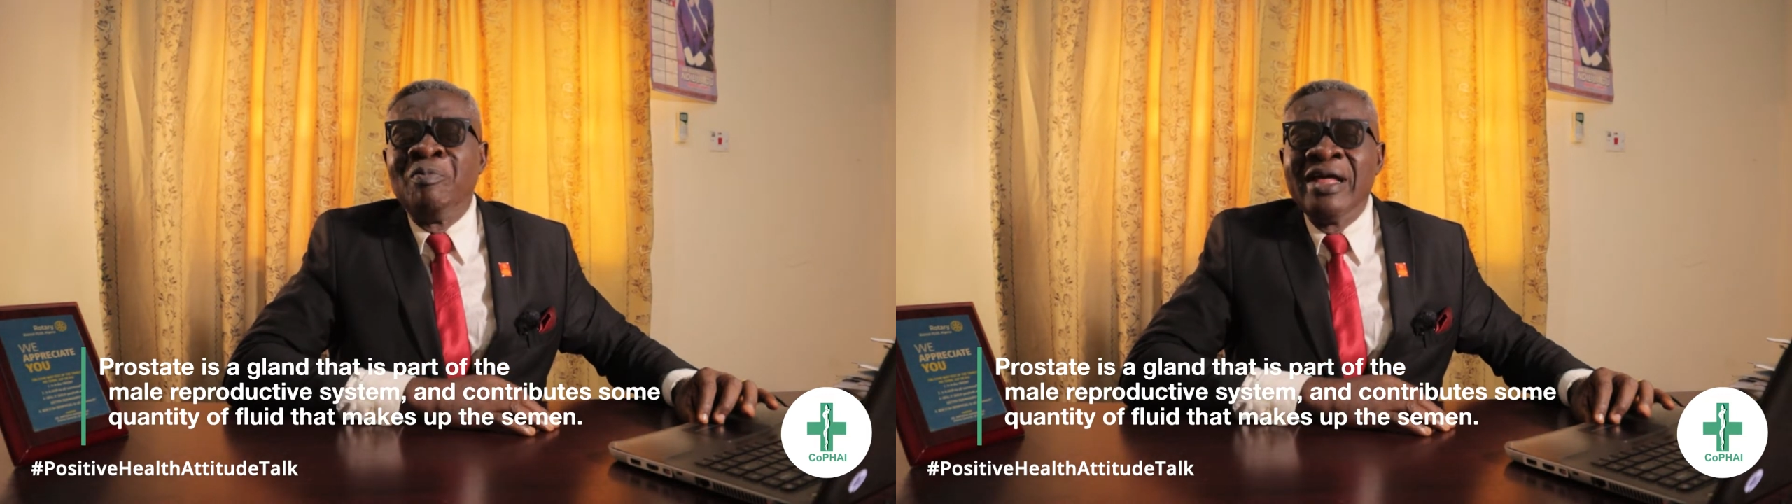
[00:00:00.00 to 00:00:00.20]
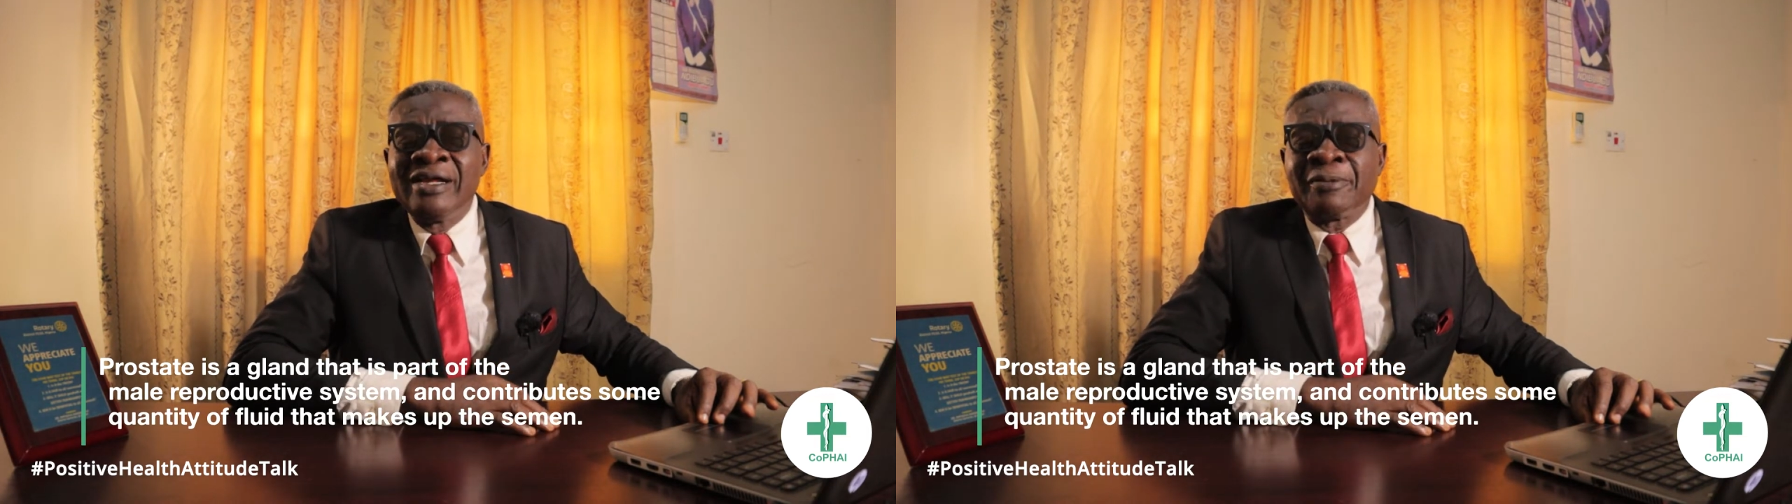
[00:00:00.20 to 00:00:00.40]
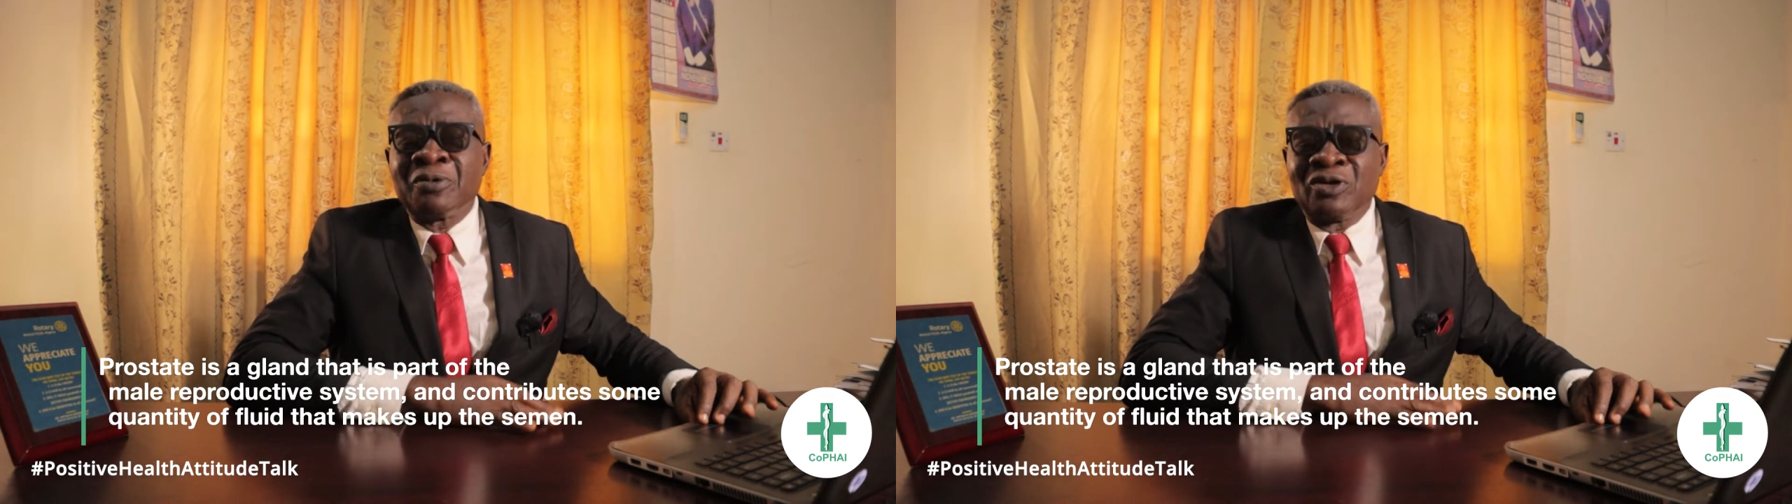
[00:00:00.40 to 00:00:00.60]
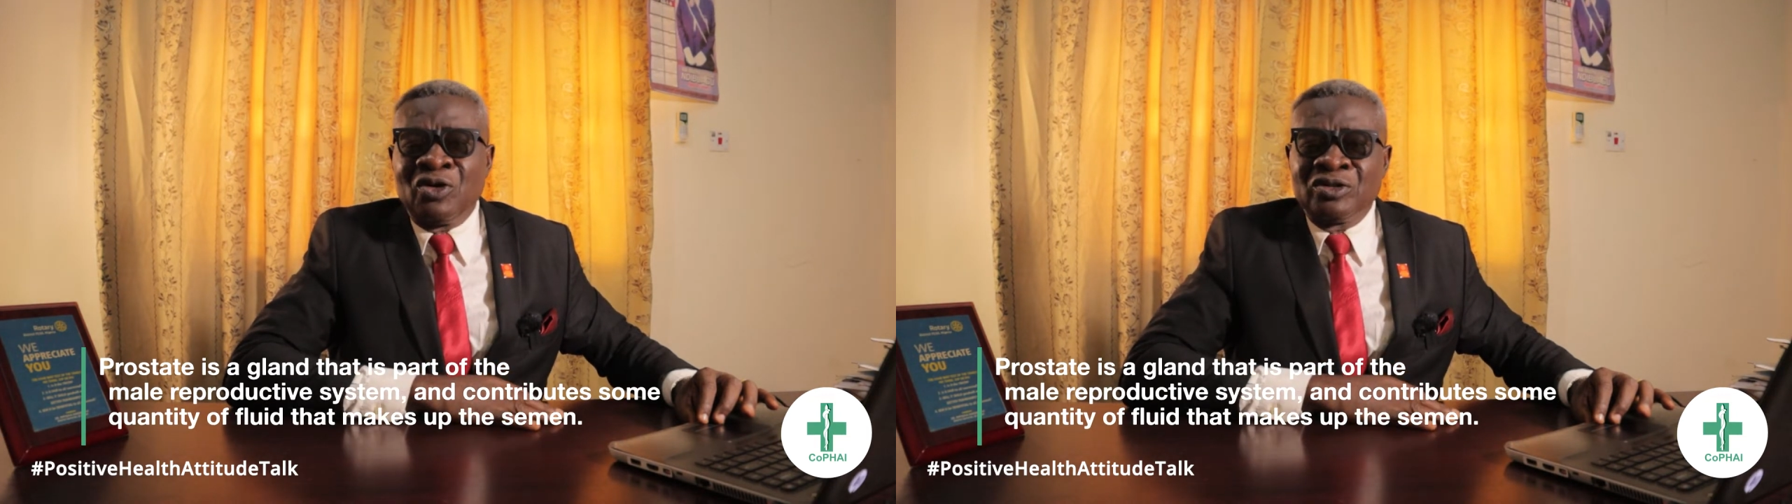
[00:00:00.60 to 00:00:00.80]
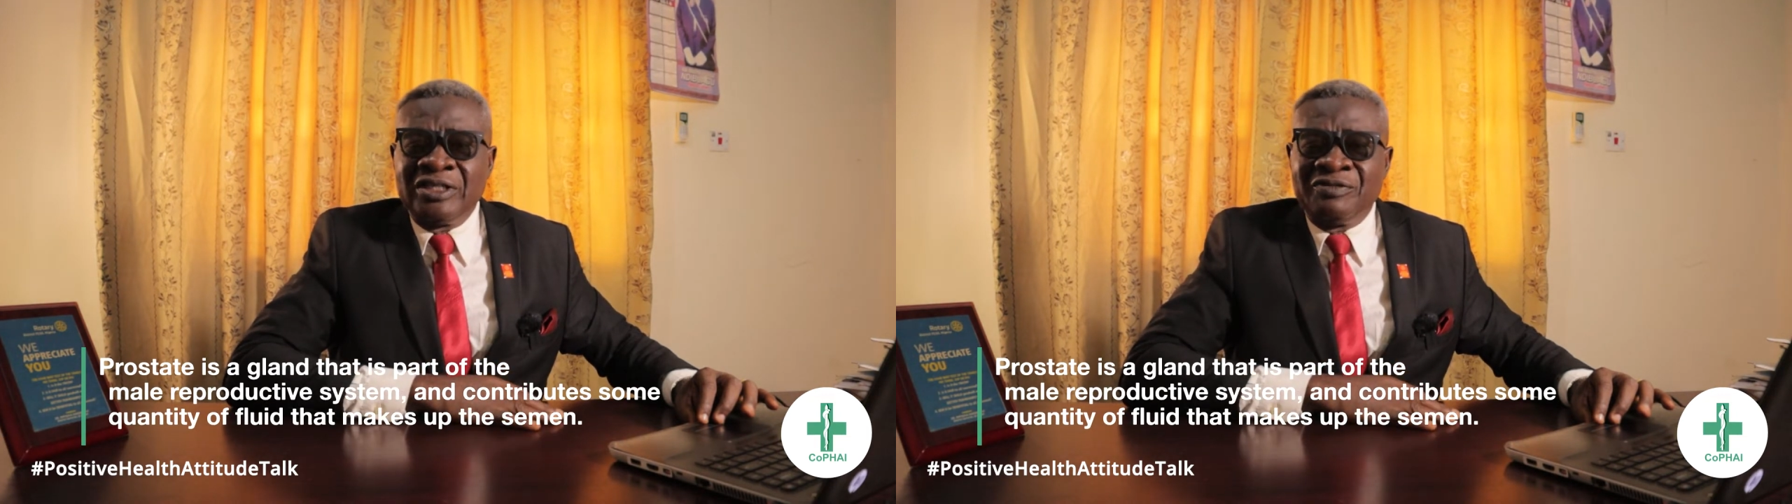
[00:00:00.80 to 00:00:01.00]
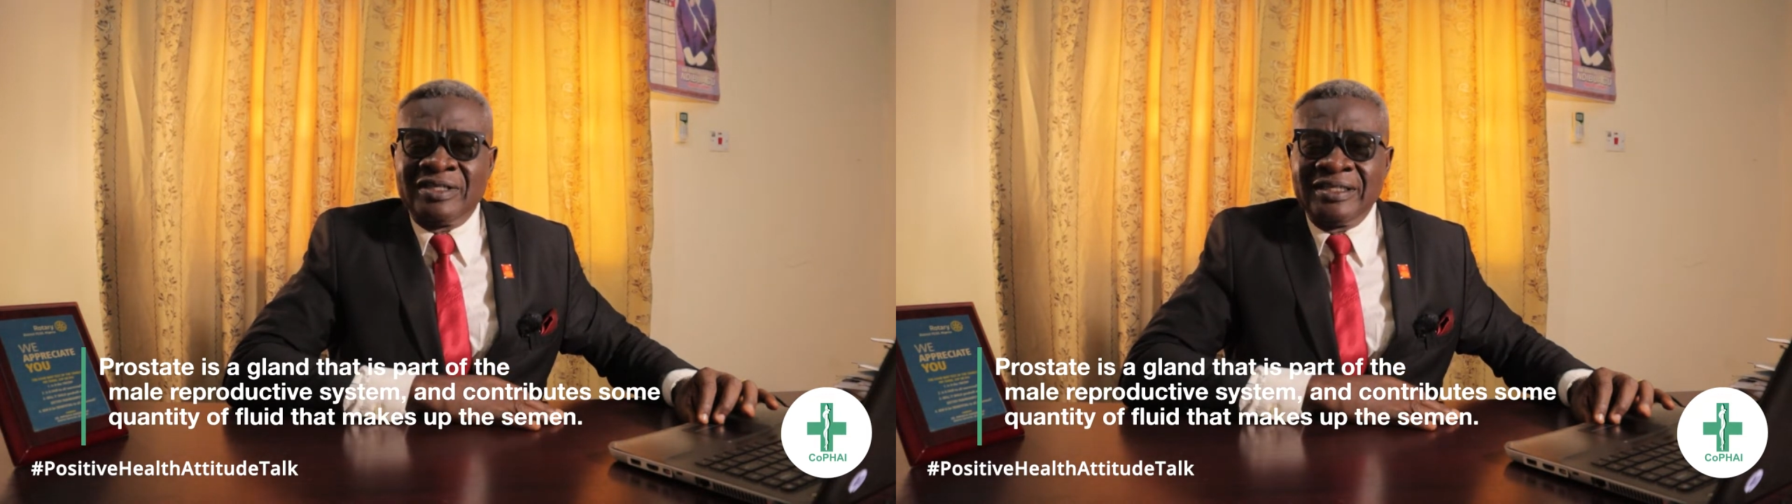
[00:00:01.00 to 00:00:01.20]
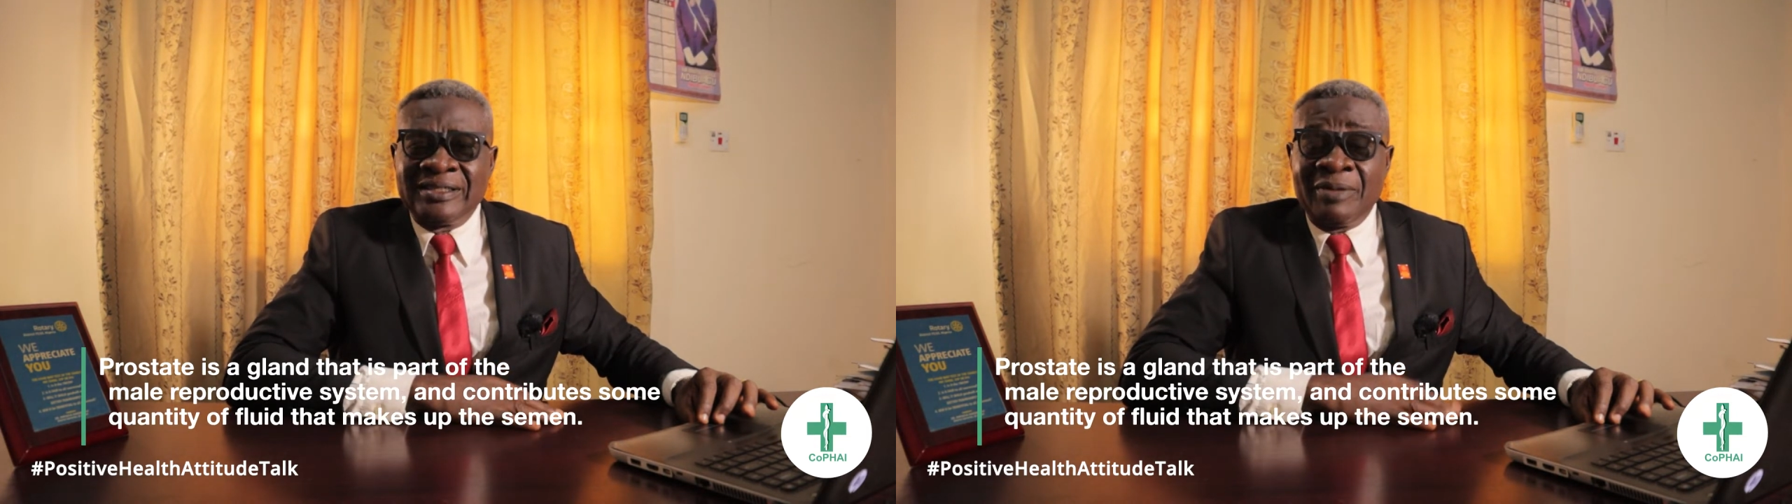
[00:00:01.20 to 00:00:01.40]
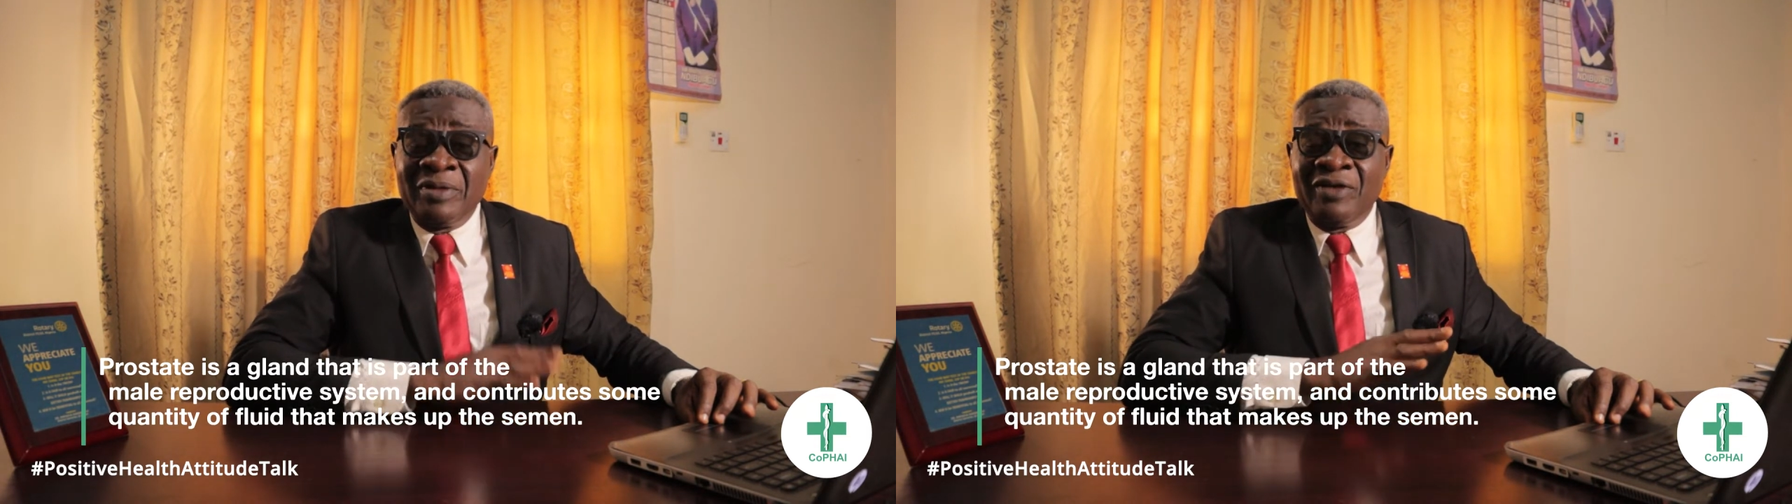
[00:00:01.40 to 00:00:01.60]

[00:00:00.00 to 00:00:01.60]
male reproductive system.